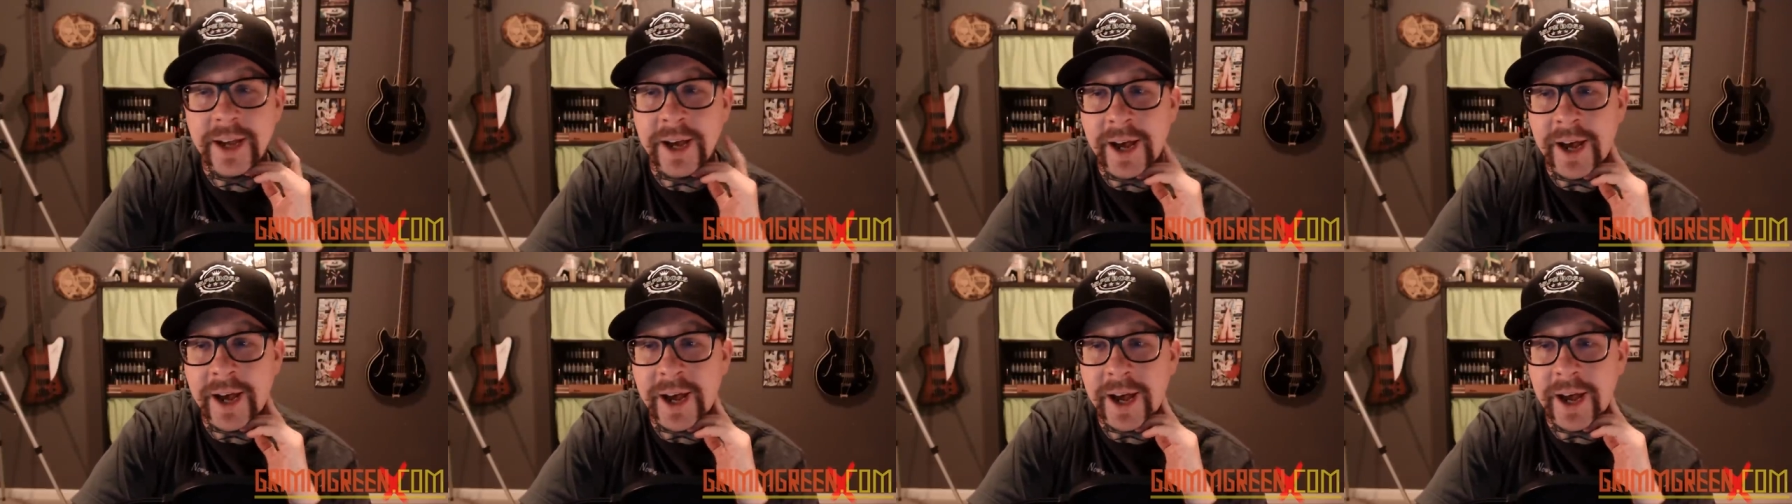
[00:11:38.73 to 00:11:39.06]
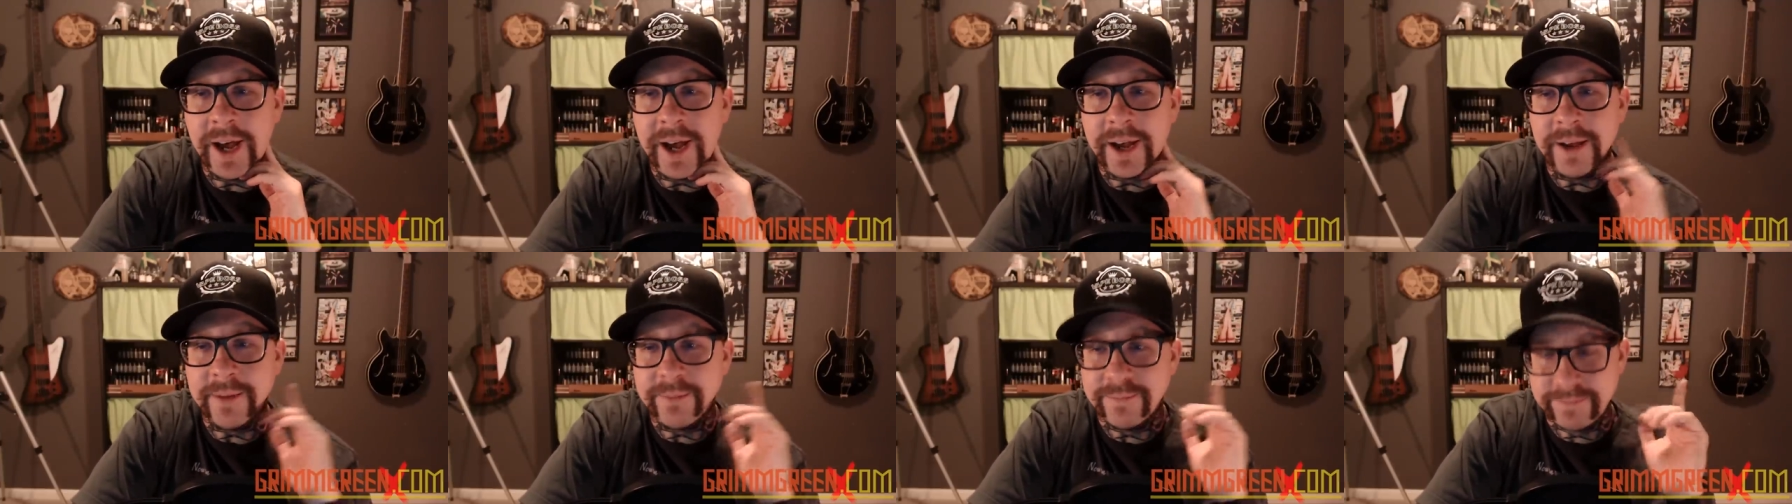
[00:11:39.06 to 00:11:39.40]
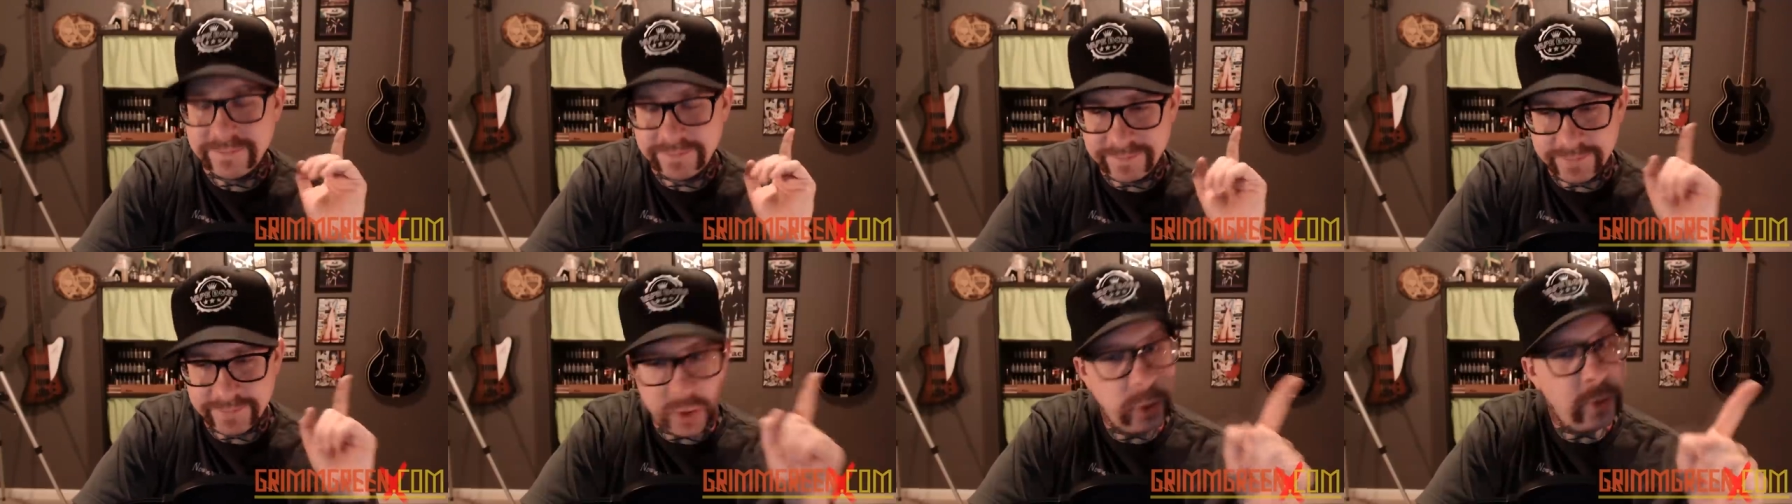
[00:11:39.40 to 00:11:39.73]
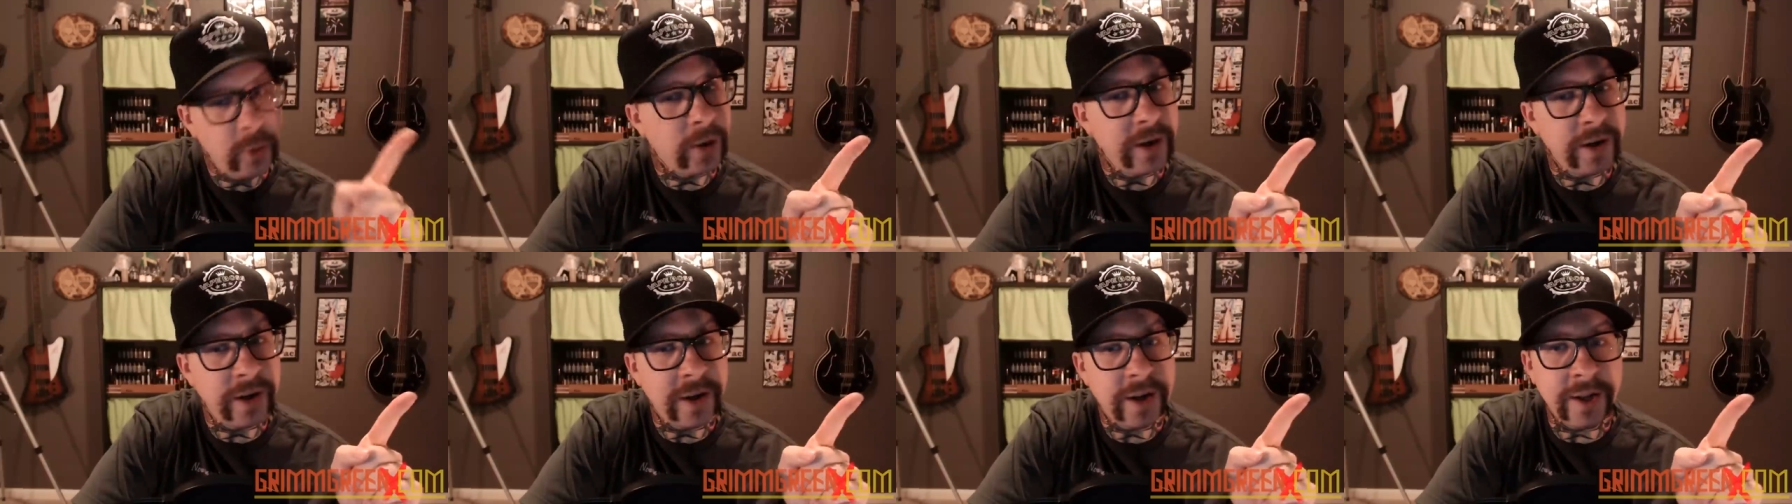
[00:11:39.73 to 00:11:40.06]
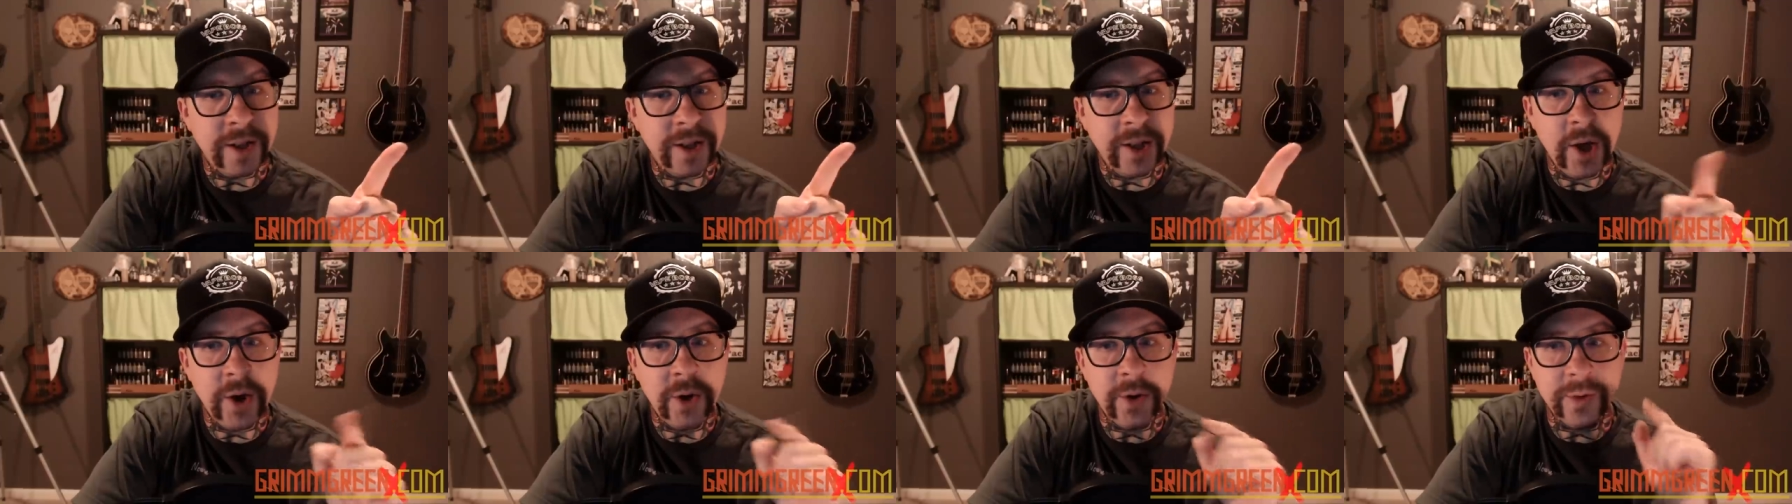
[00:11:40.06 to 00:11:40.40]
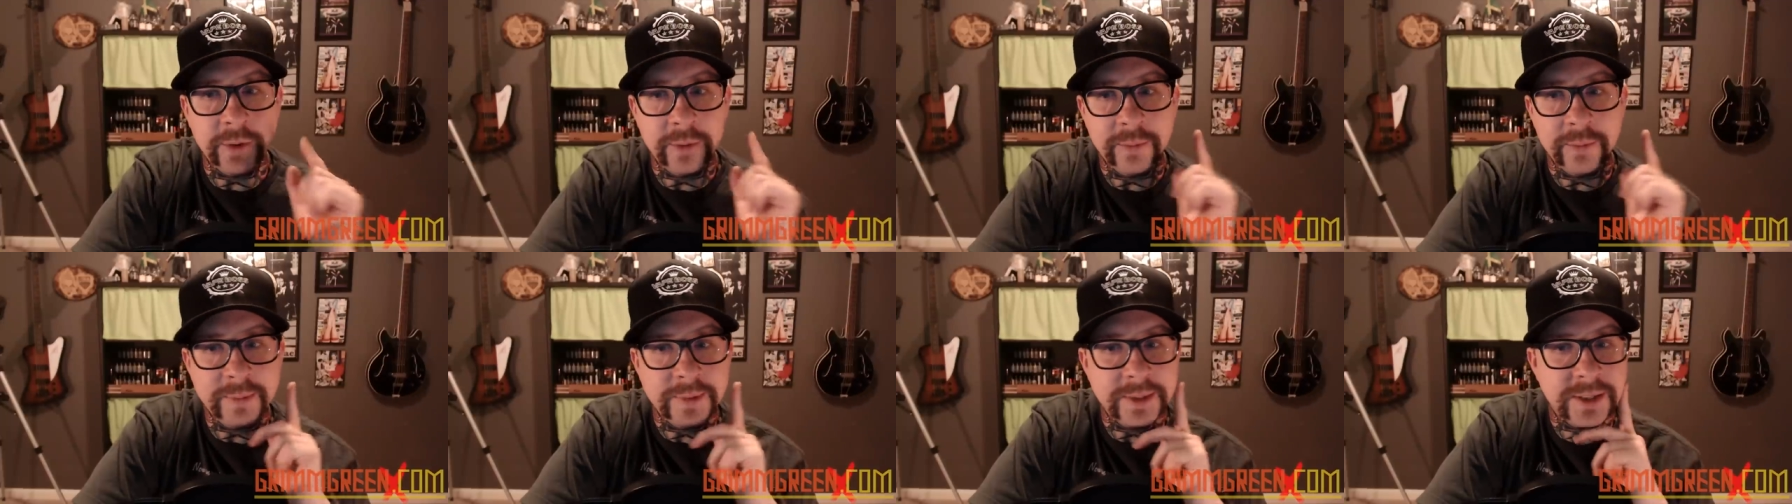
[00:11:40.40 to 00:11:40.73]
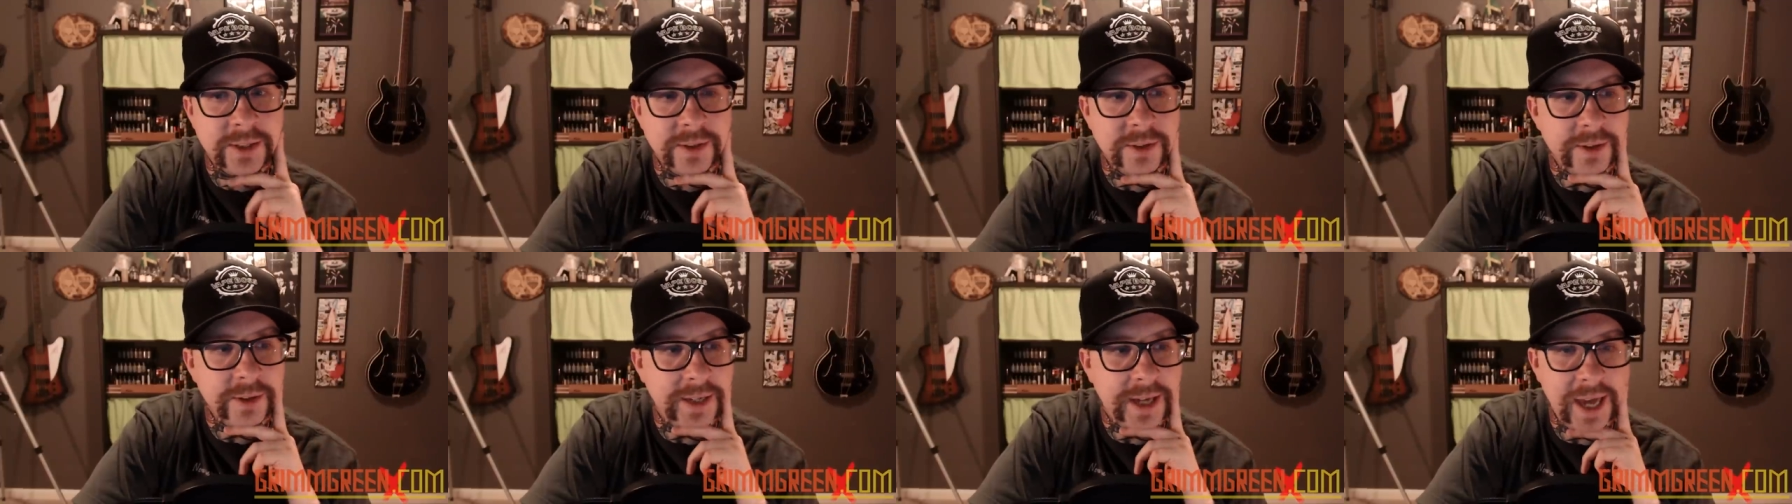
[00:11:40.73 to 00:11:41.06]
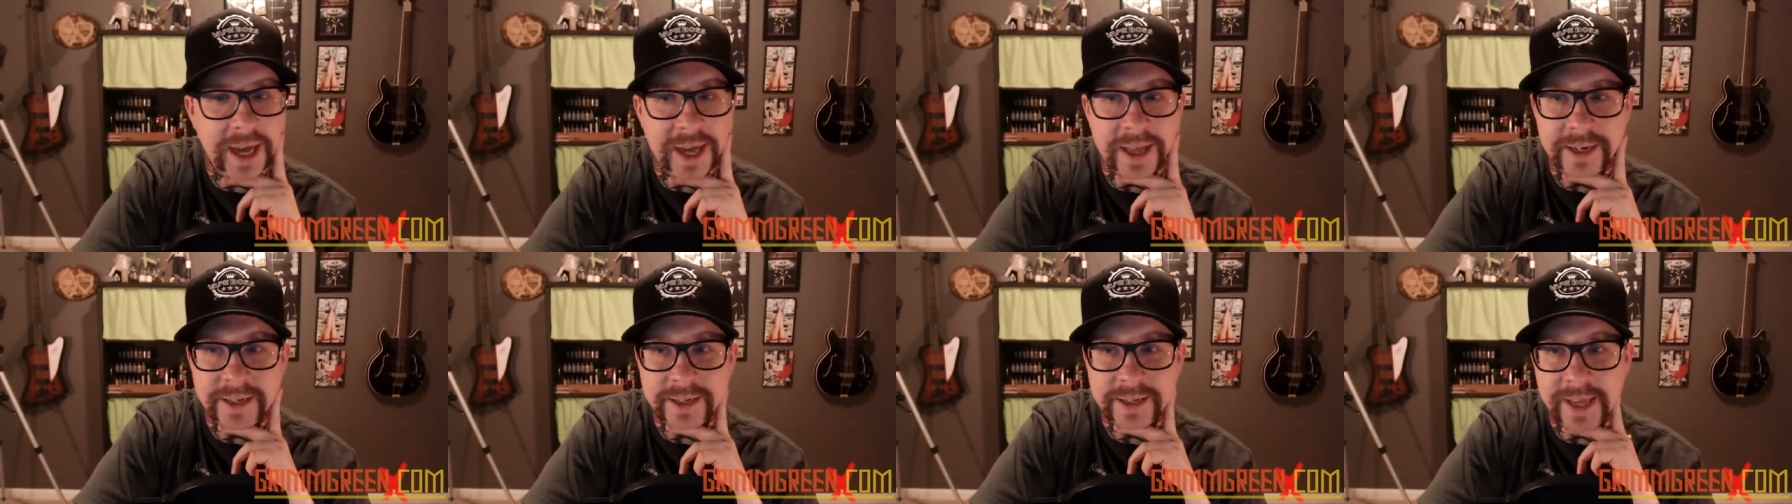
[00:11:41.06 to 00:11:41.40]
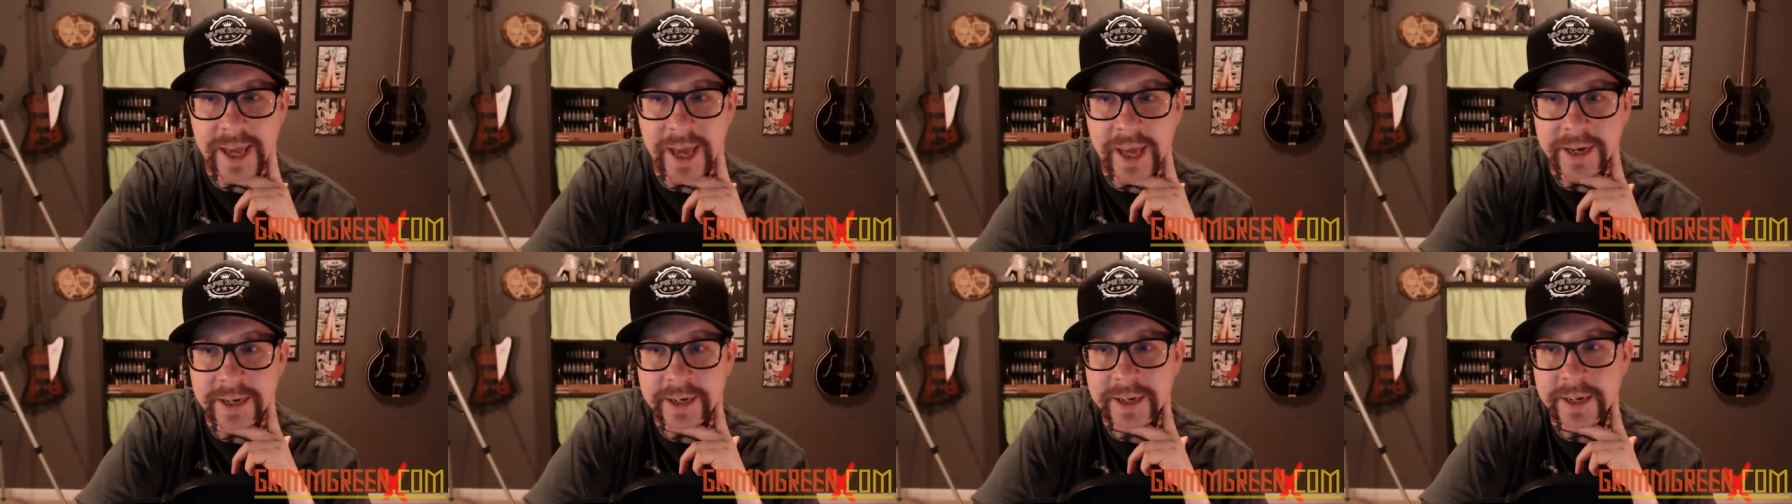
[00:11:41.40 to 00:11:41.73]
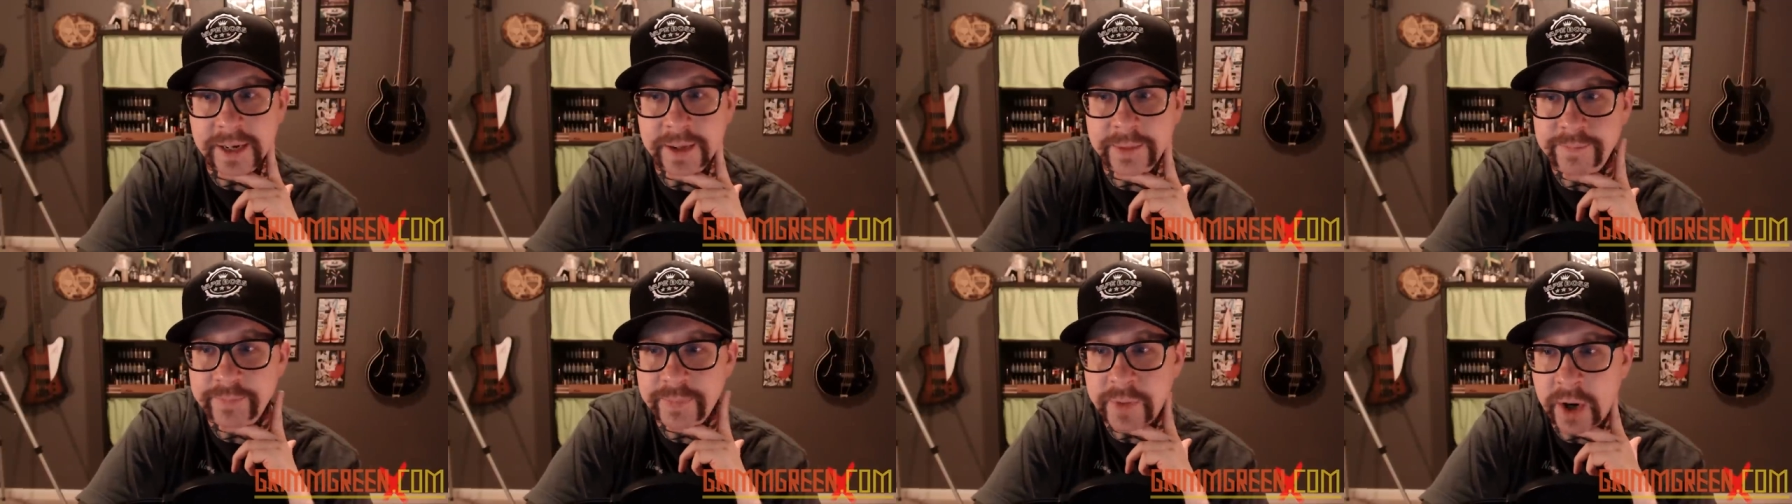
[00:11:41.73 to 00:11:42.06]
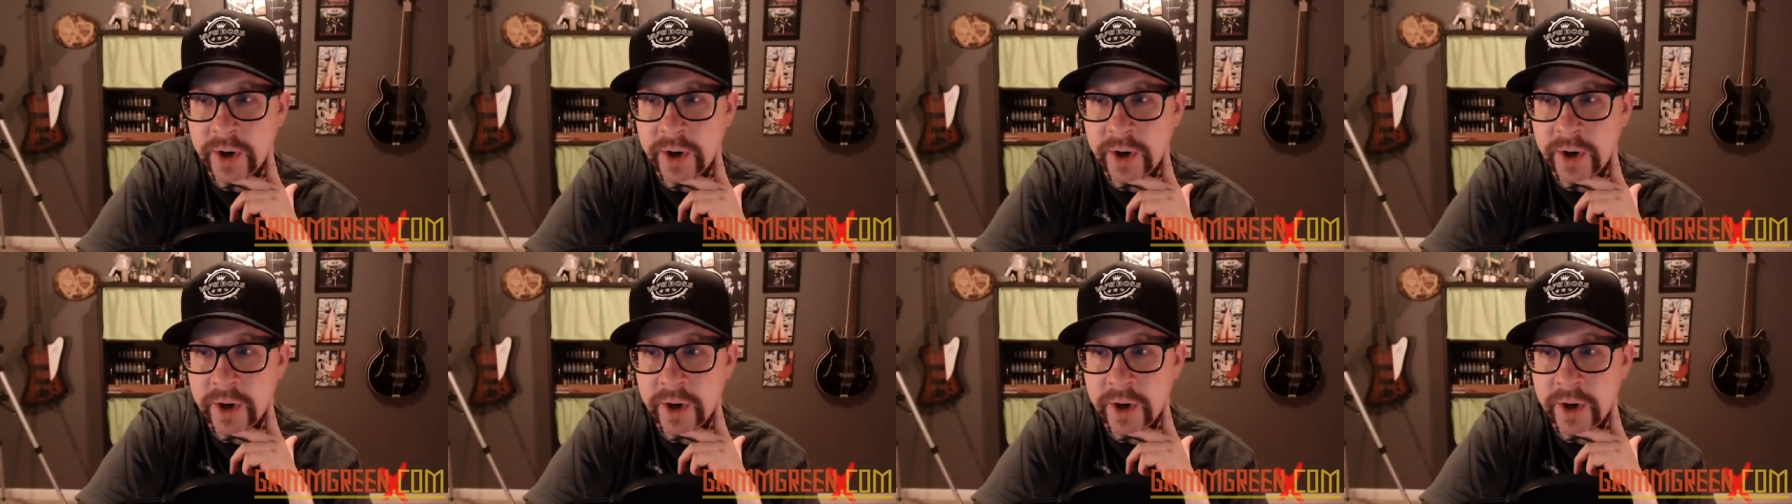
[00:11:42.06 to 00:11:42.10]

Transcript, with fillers: Uh, you are not alone, Mr. Ken in Canada.